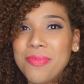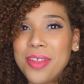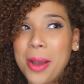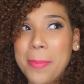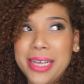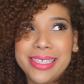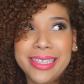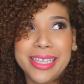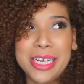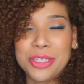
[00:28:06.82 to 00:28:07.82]
amazing
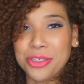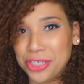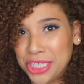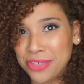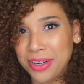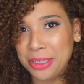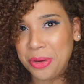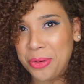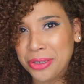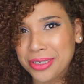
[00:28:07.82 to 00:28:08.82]
things are just around the
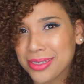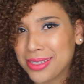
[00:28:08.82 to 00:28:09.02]
corner.